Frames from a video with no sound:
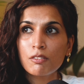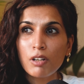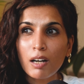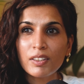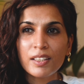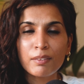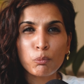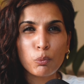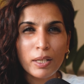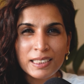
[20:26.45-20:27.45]
rather
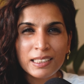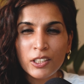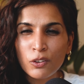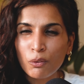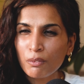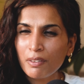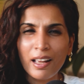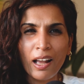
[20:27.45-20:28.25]
than wasting, you know,